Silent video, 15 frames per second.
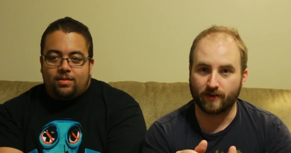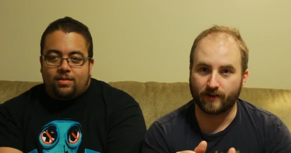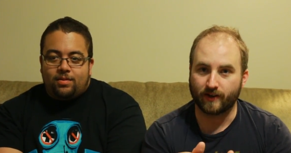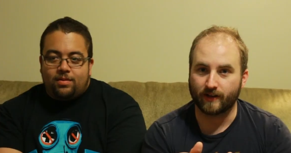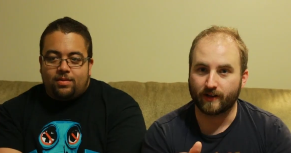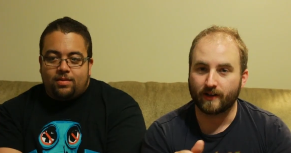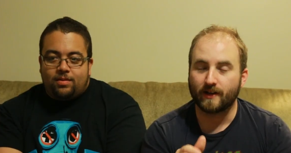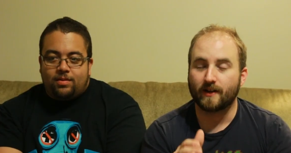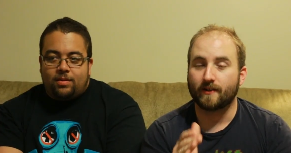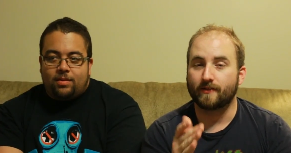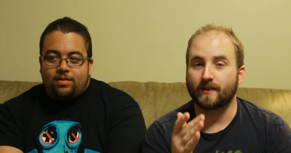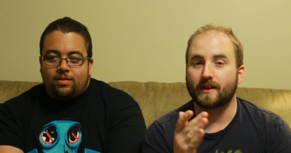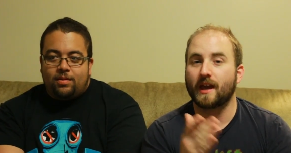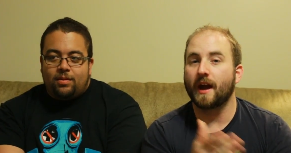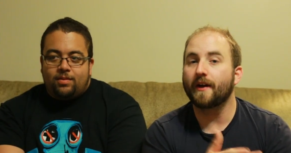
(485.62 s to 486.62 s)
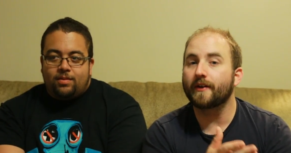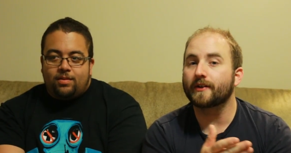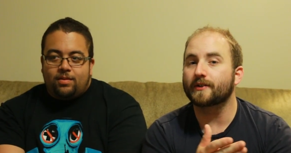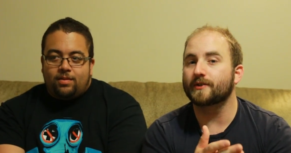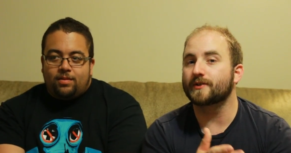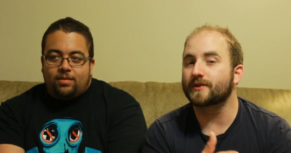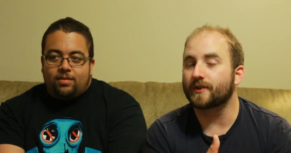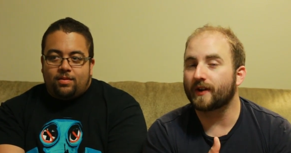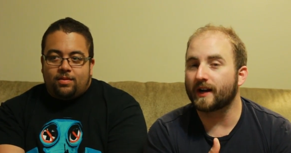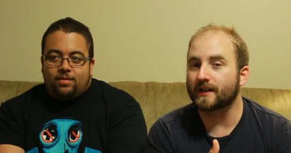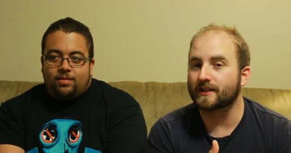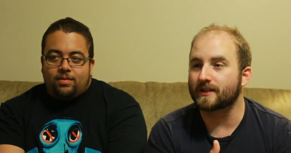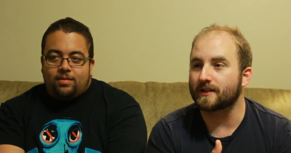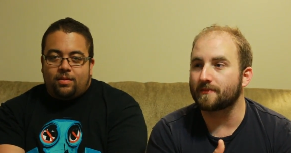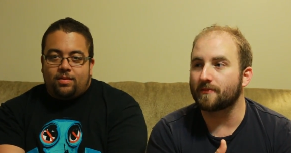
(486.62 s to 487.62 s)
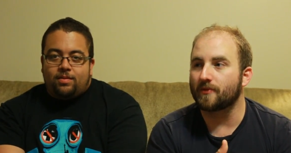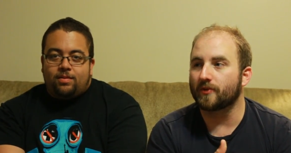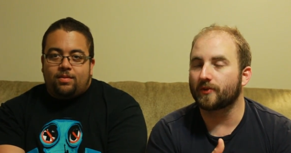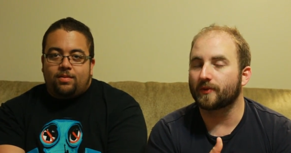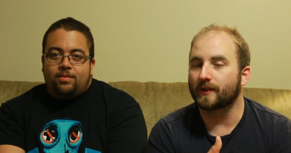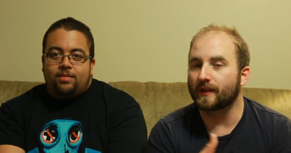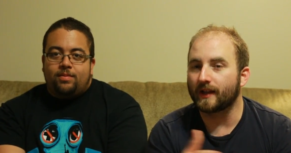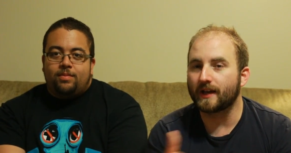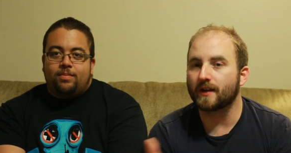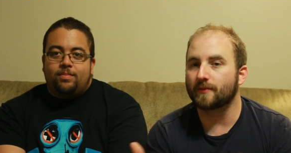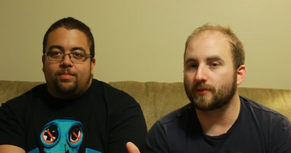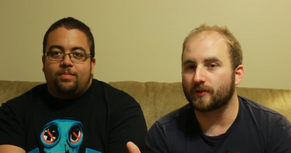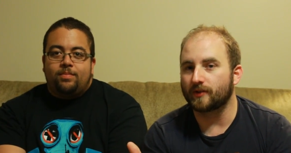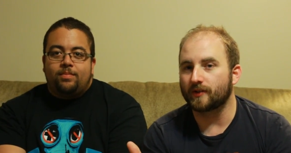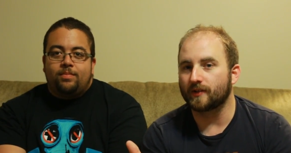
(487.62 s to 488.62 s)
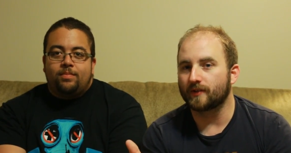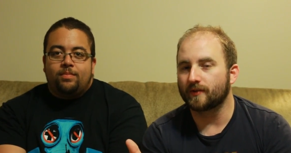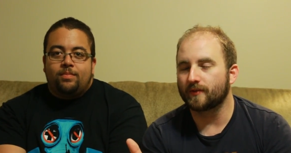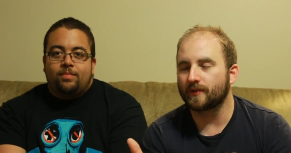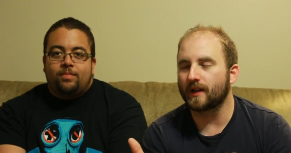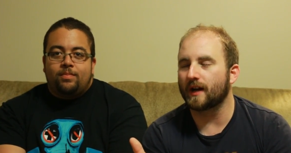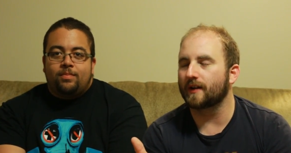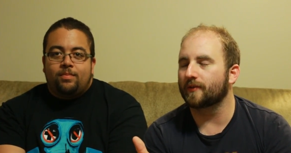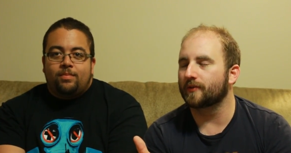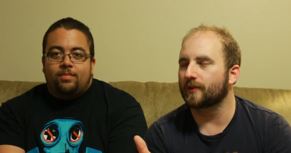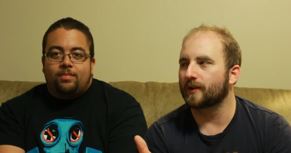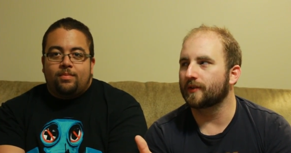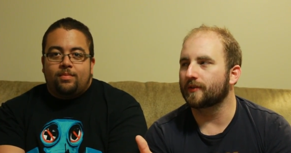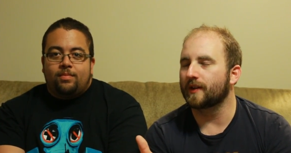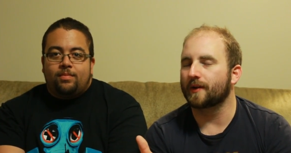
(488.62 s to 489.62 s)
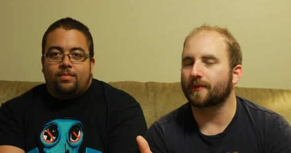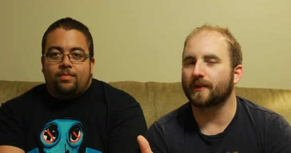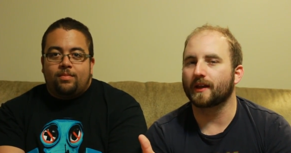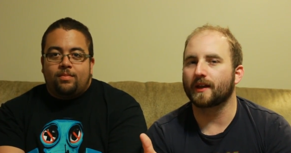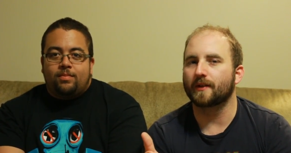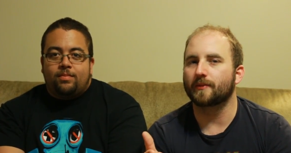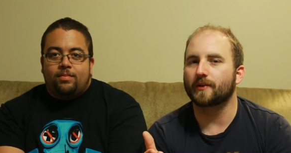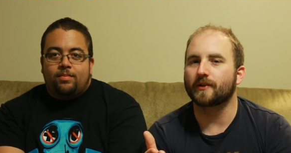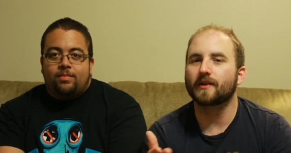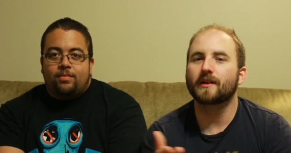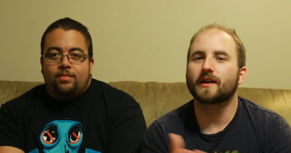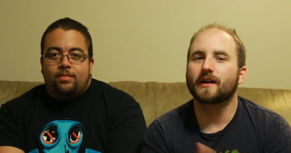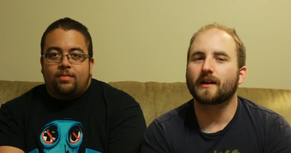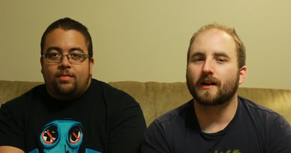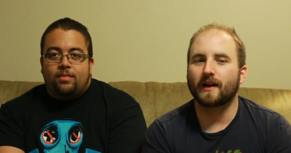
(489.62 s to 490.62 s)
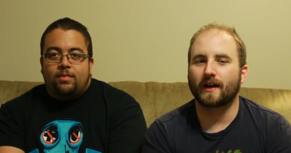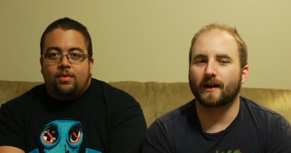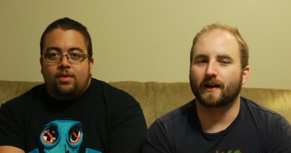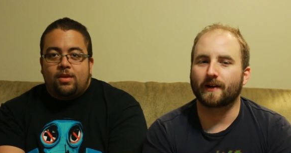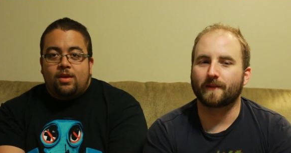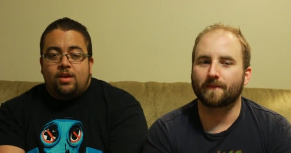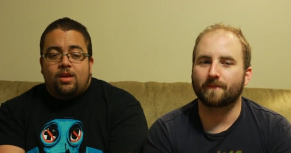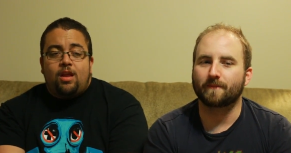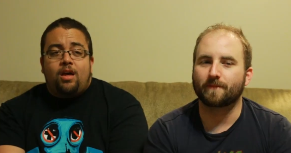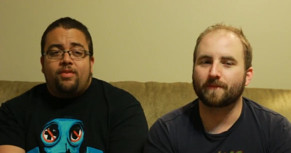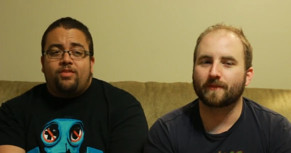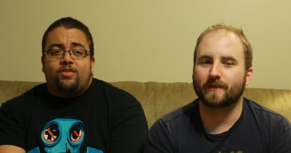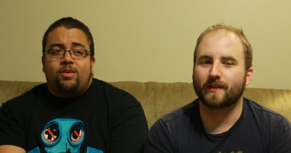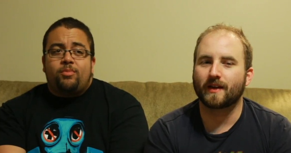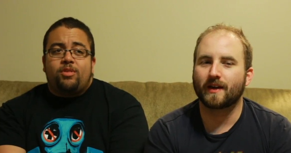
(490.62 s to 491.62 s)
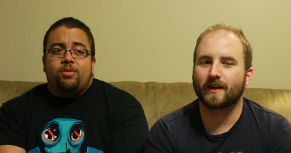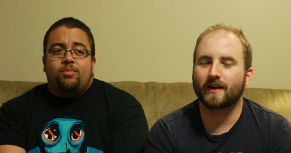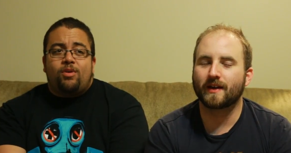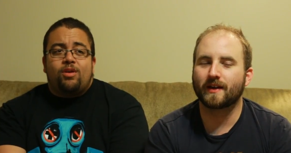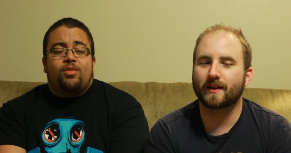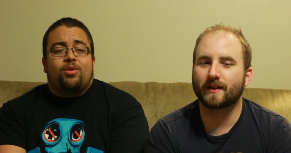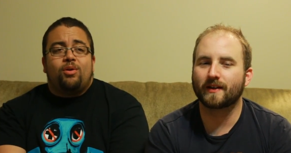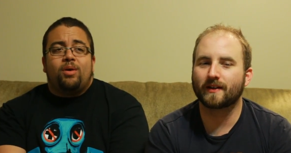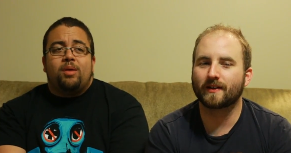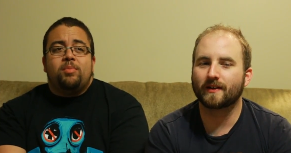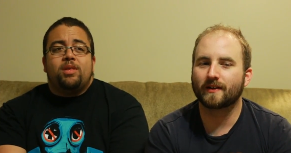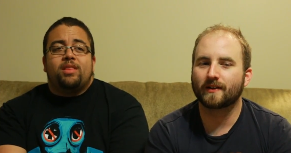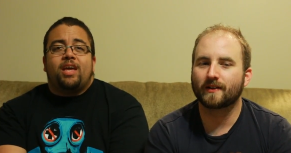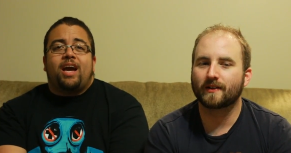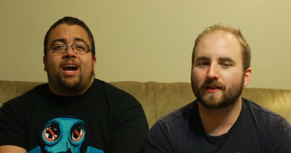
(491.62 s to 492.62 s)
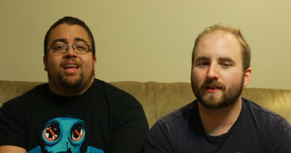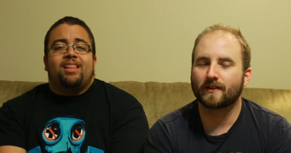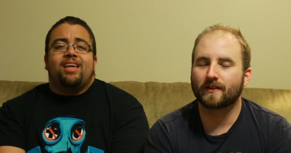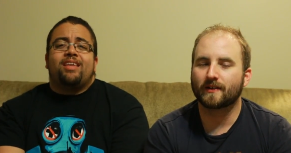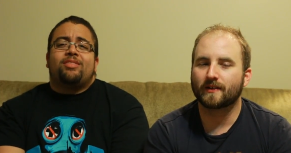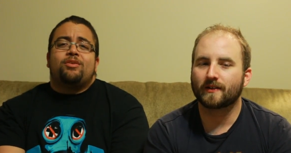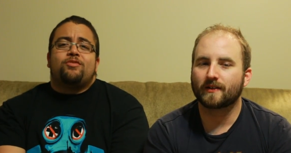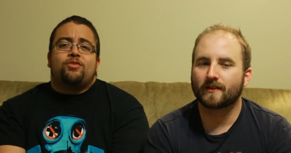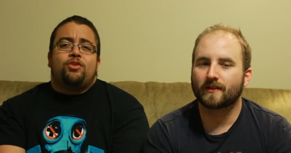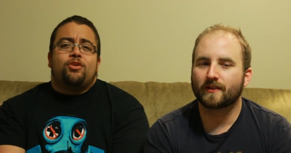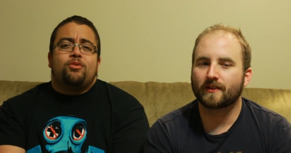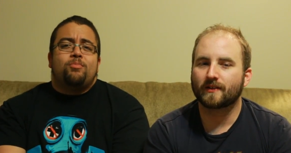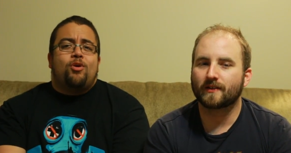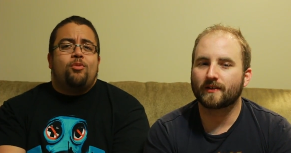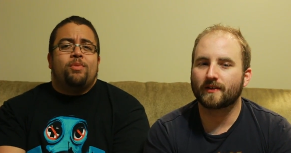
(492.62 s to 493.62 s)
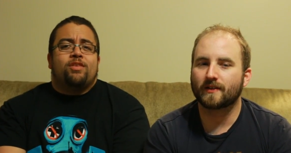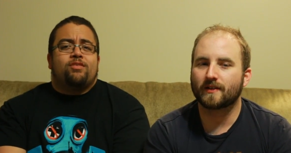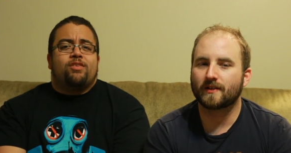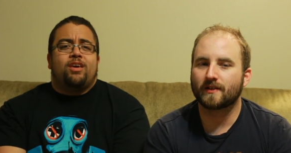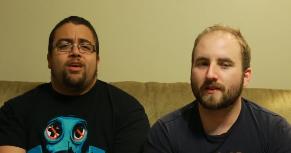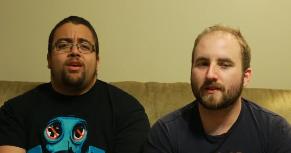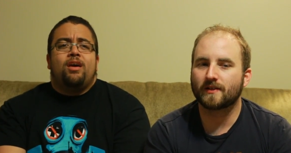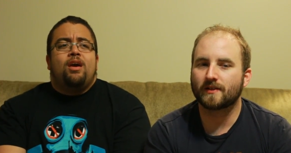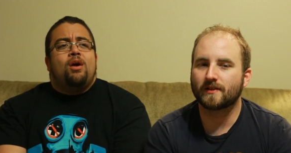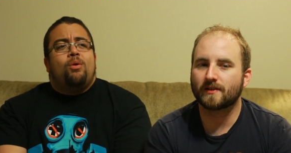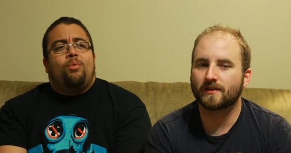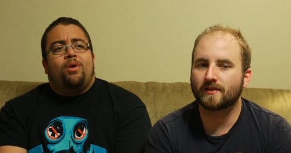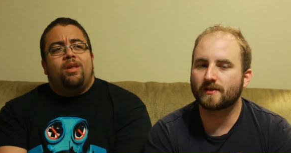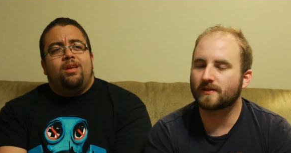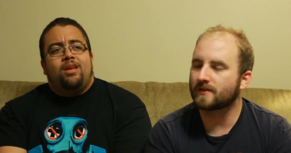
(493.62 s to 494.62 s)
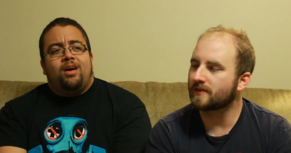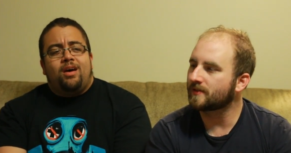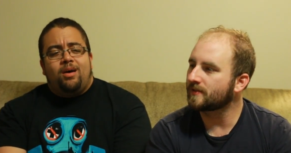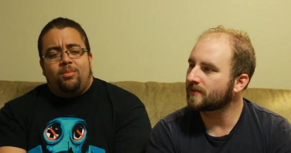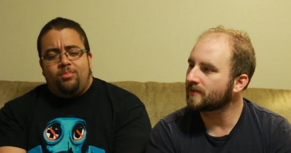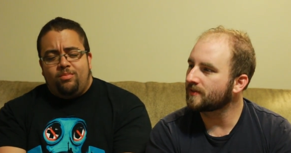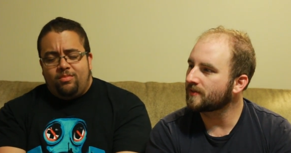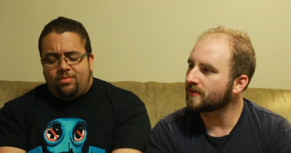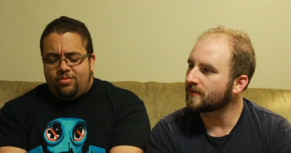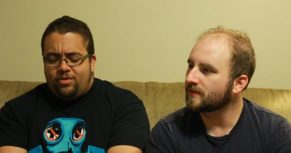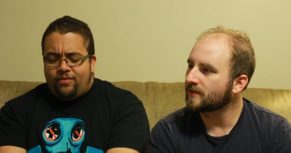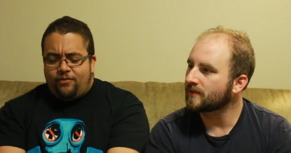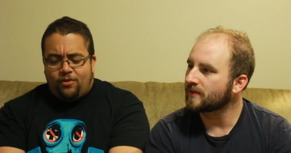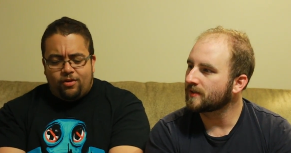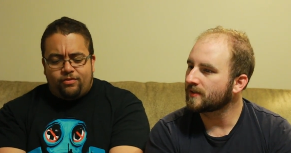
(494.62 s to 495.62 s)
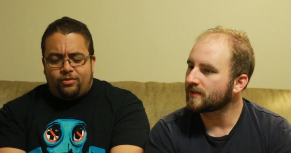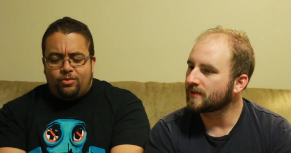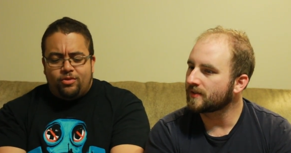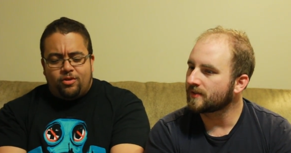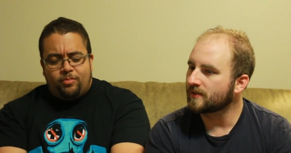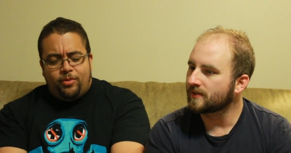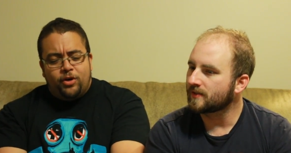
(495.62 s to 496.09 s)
Speaker 1: good. The characters are actually more relatable. Not relatable.
Speaker 2: Some of them are, though. I mean, like, there's good moments. Like, when they're first doing their